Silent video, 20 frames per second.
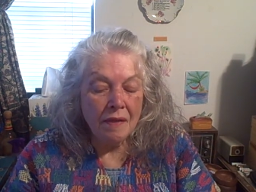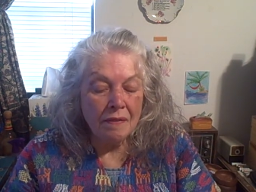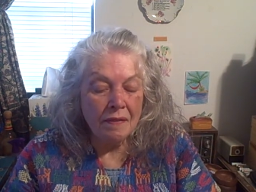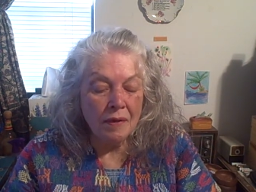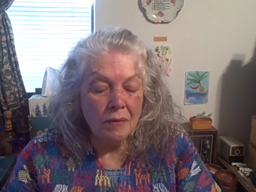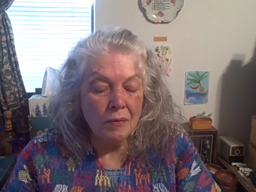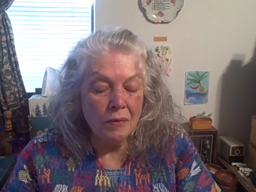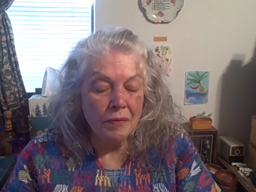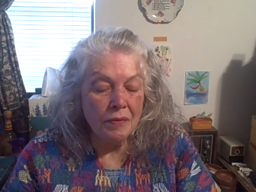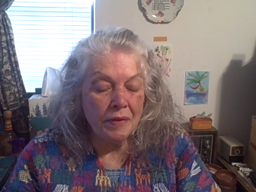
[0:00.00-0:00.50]

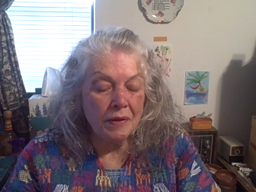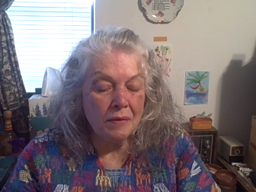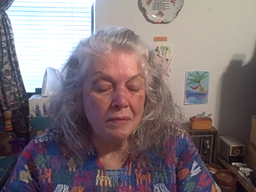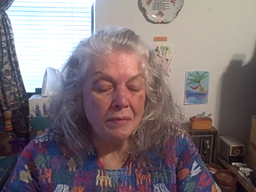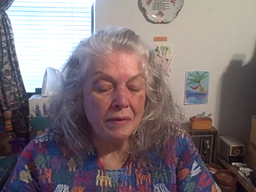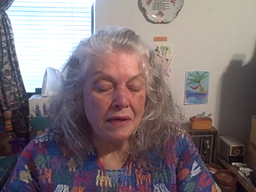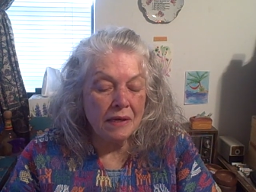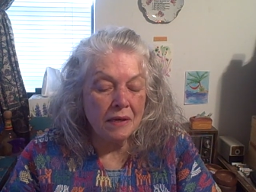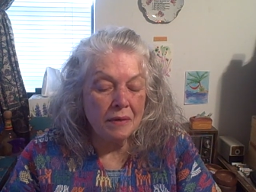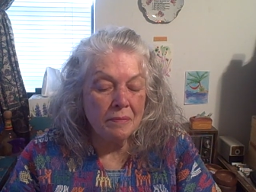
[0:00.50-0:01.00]
They will then
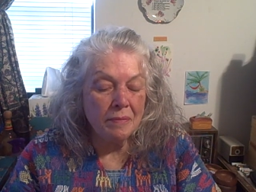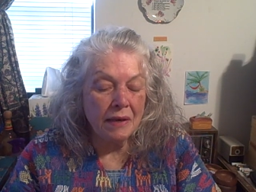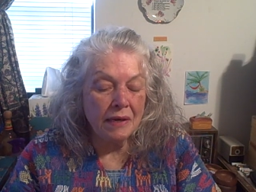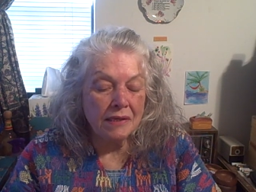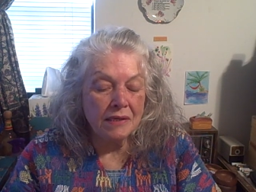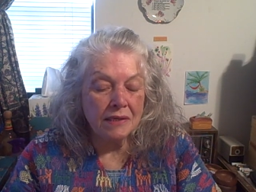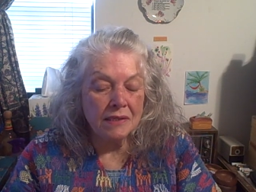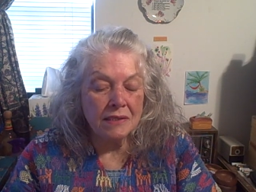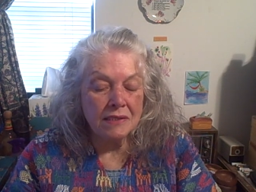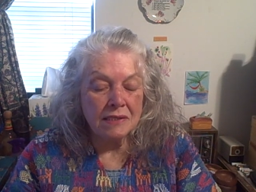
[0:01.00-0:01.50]
be
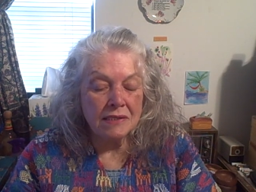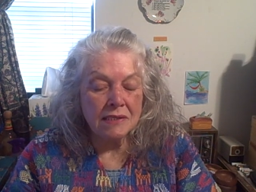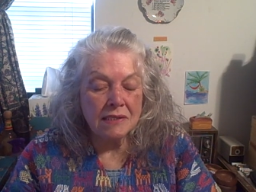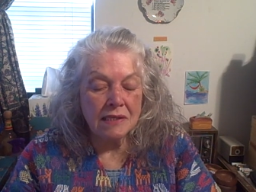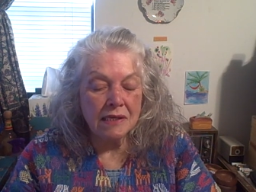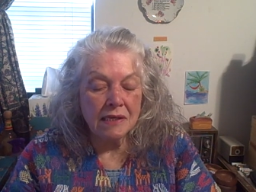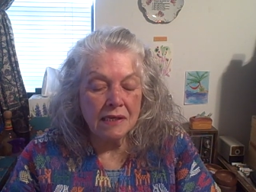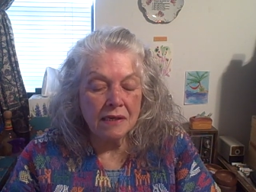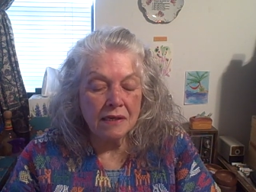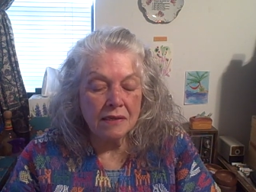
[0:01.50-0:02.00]
commanded to
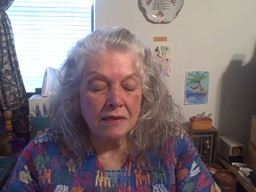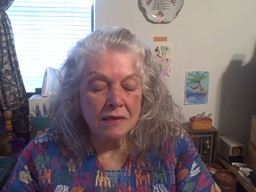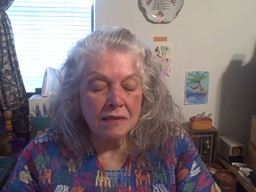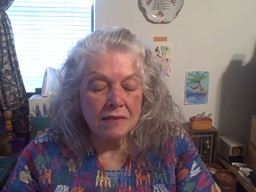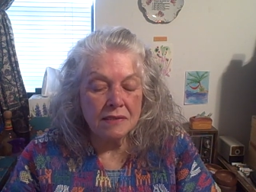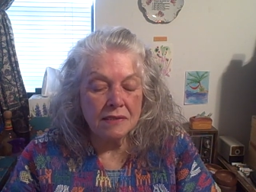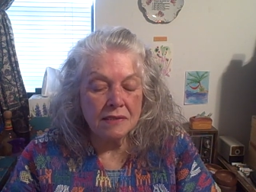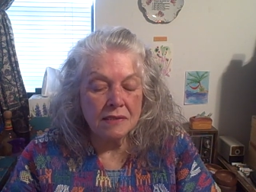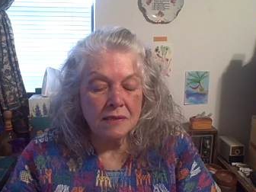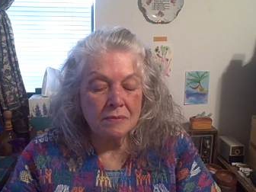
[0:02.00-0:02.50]
sing to
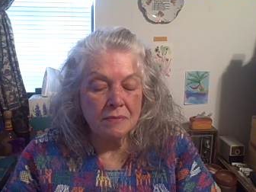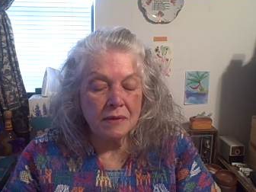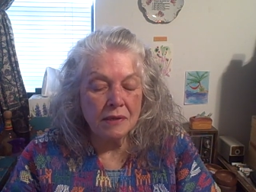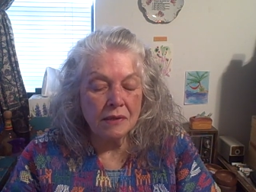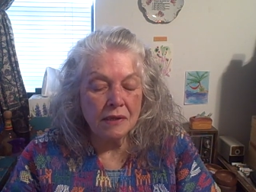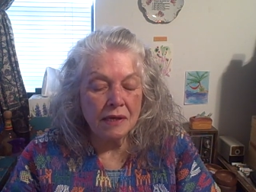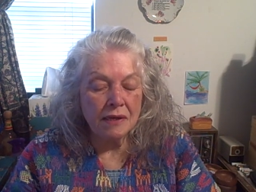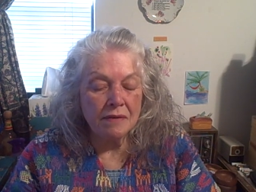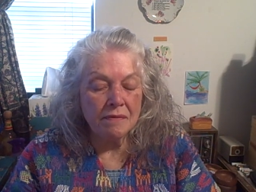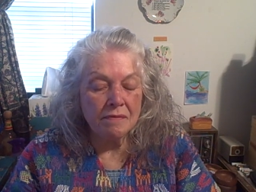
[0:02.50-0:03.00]

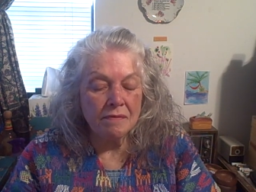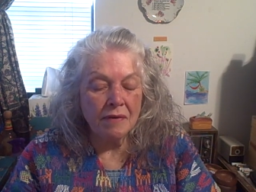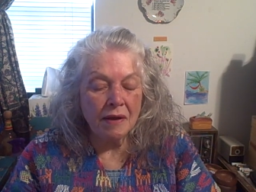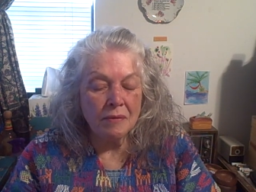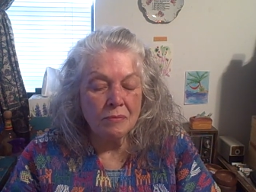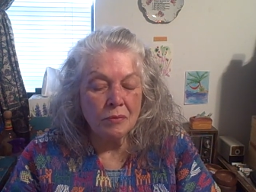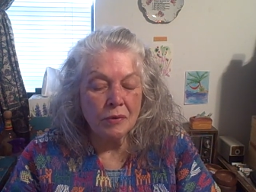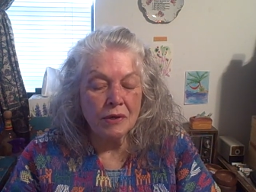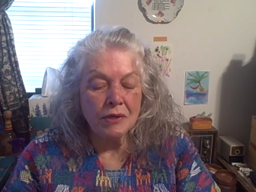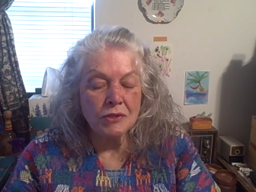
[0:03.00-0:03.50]
stimulate
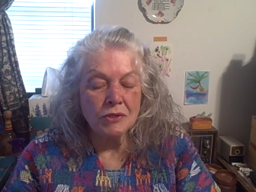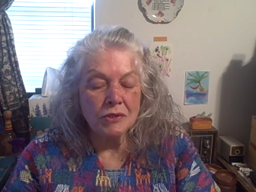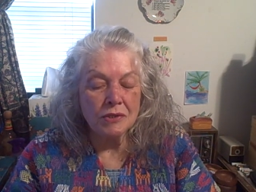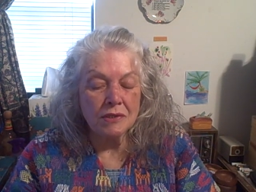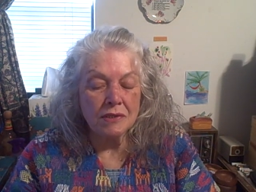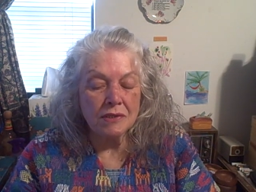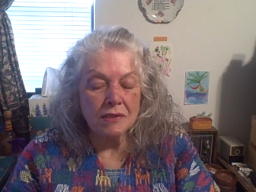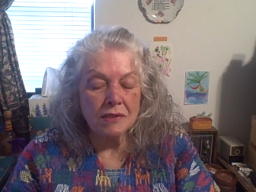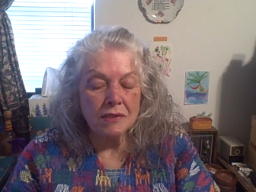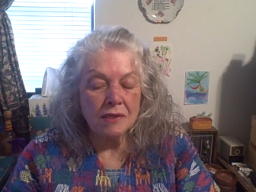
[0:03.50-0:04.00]

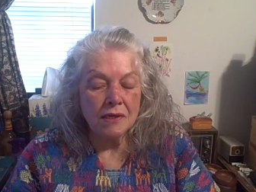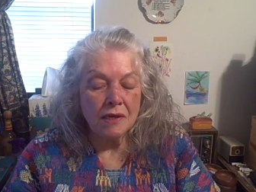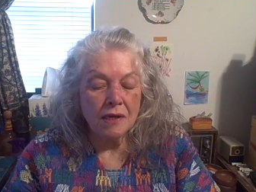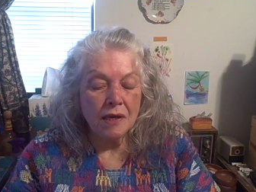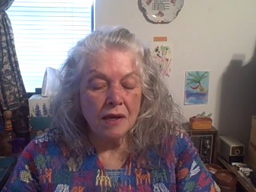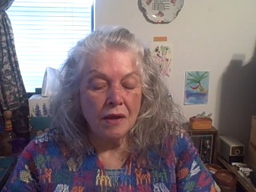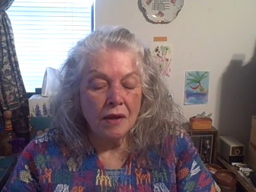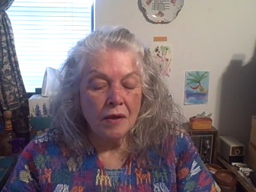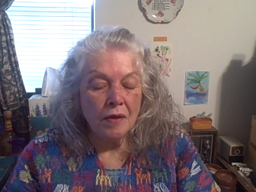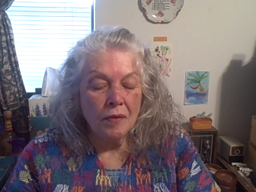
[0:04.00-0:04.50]
vibrations
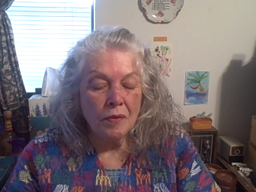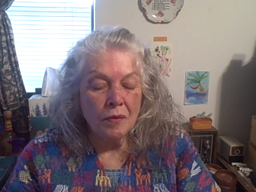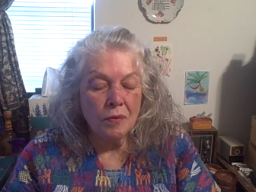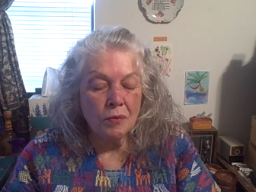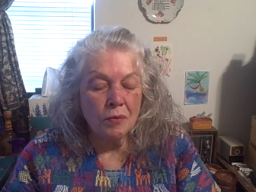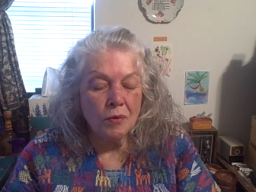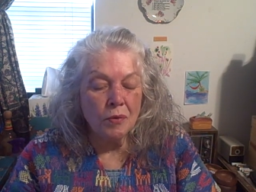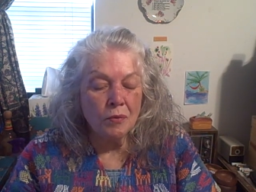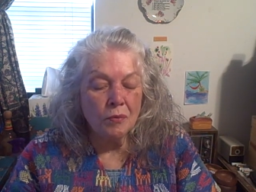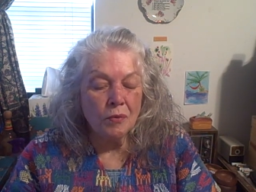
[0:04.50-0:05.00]
the
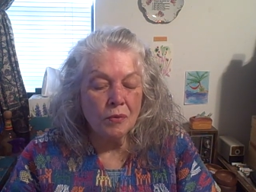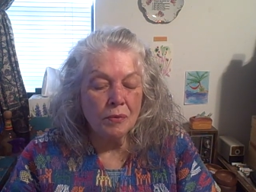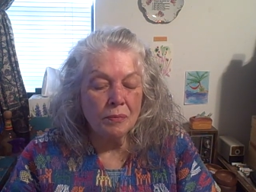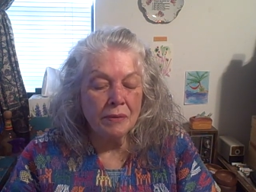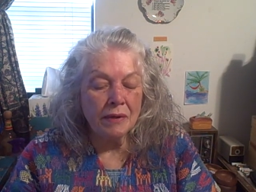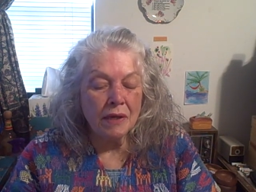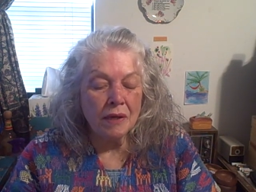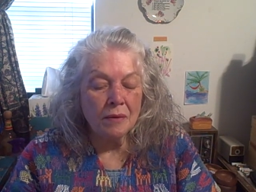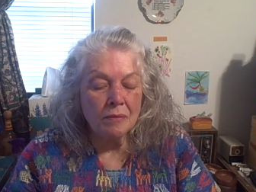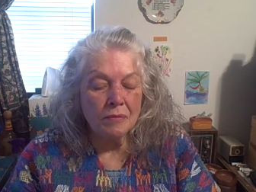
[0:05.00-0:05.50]
room will
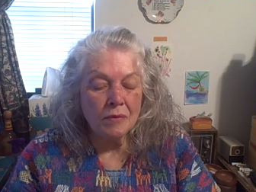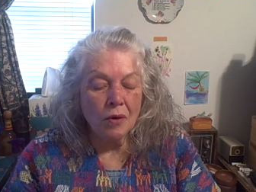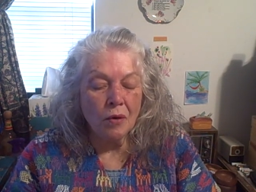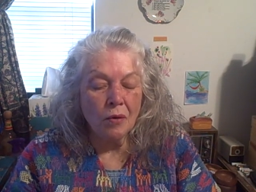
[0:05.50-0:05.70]
become